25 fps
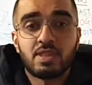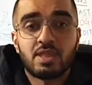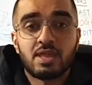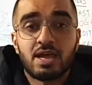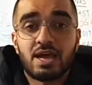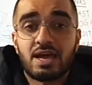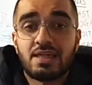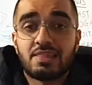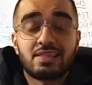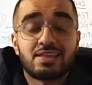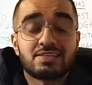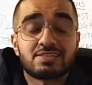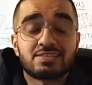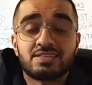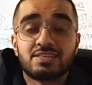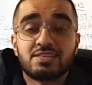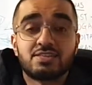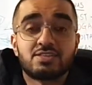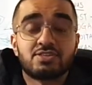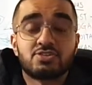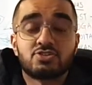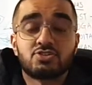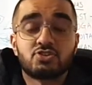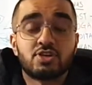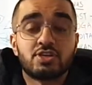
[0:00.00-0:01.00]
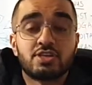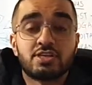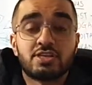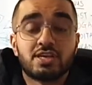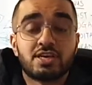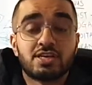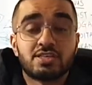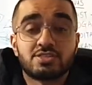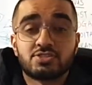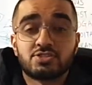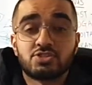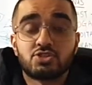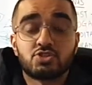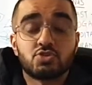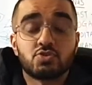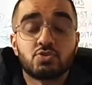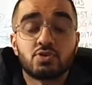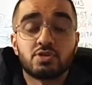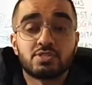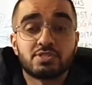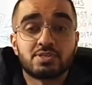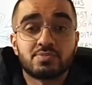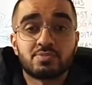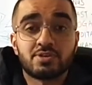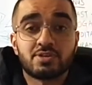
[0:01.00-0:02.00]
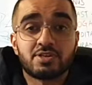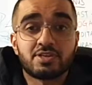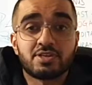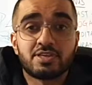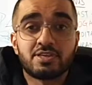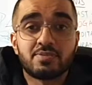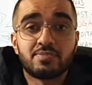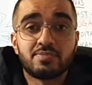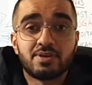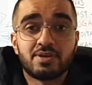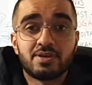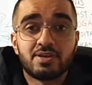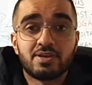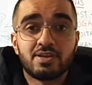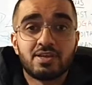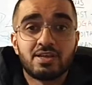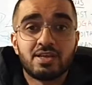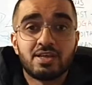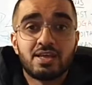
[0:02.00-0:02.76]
And that's literally as short as I'm going to keep it.